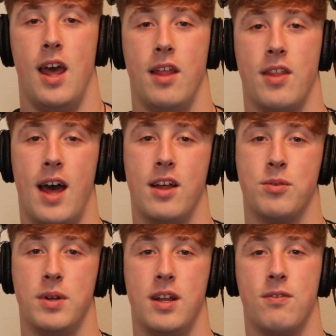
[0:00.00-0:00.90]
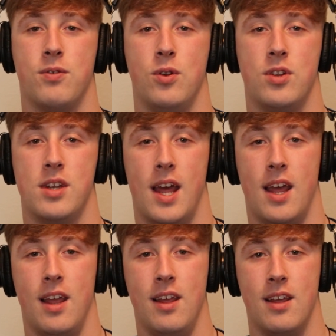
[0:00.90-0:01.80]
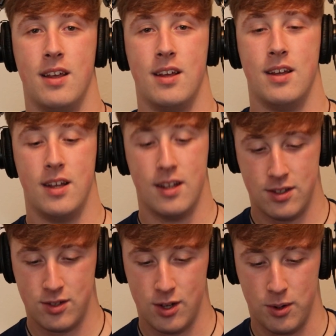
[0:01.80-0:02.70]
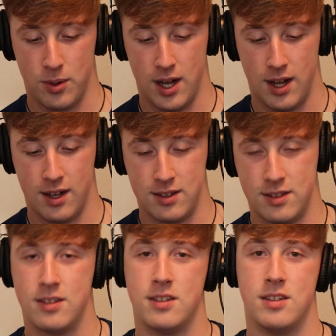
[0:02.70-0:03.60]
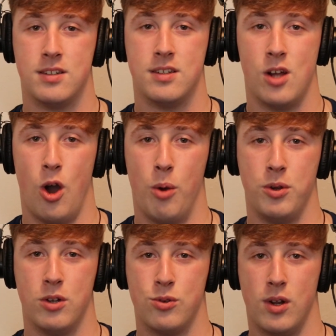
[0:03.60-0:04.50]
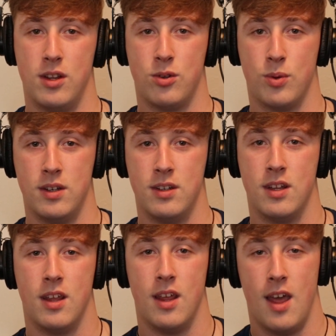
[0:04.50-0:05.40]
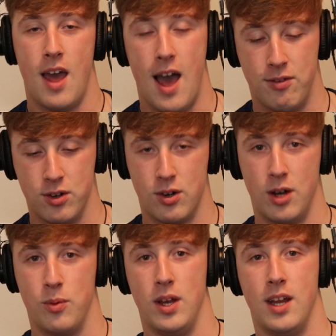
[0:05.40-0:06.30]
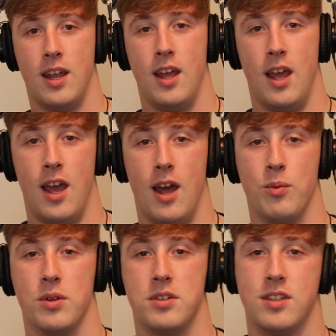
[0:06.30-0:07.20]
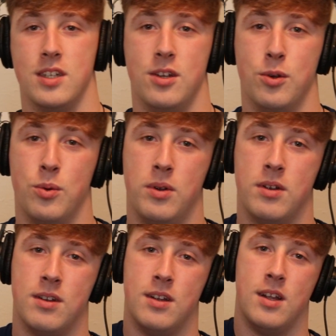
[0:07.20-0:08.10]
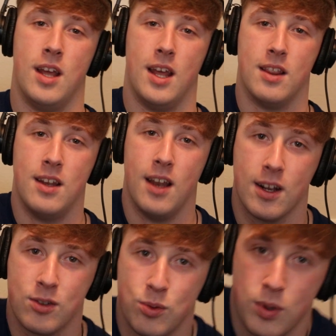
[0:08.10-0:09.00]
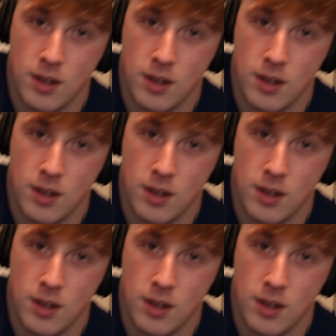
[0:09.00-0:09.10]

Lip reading: And that has been it for you today. So hope you enjoyed this one. Have a great week, and we'll see you in the next